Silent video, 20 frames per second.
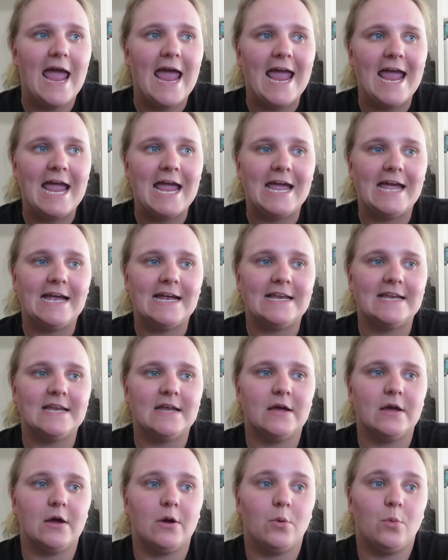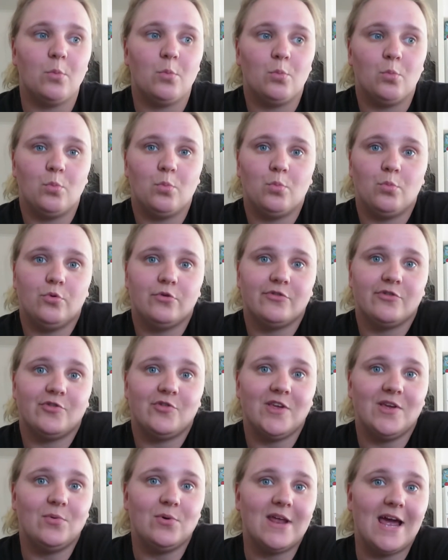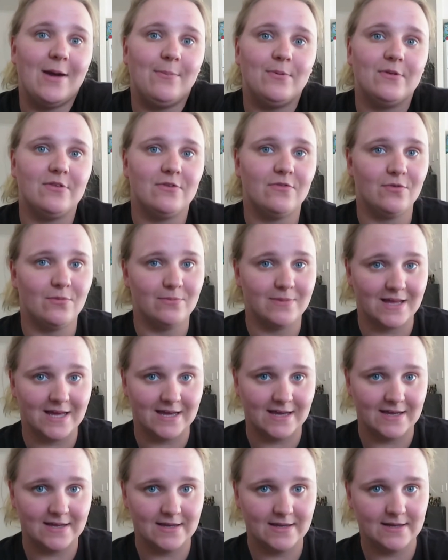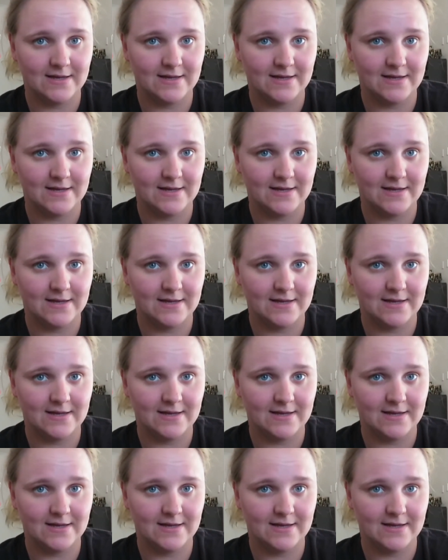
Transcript: and we'll see what happens from there.